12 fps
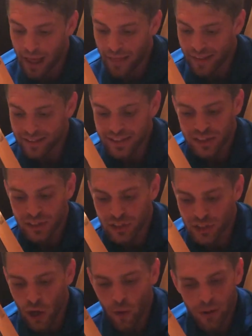This is
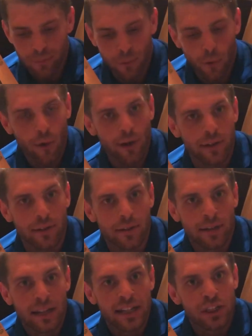so important,
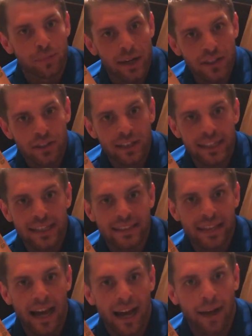especially in
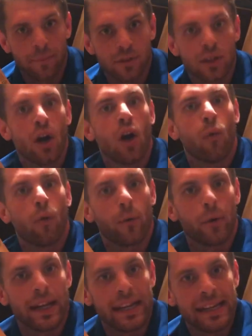times where
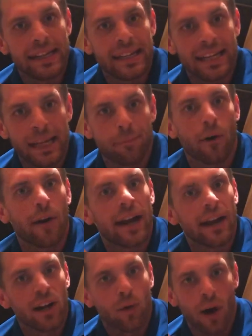we need to keep our
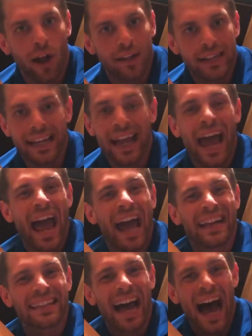air quality
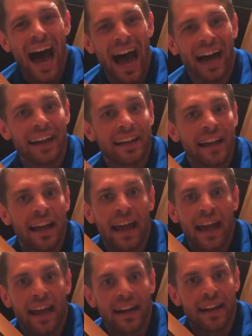as high
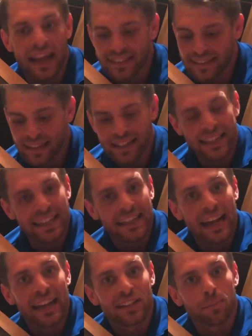and as clean
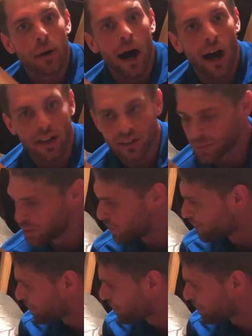as possible.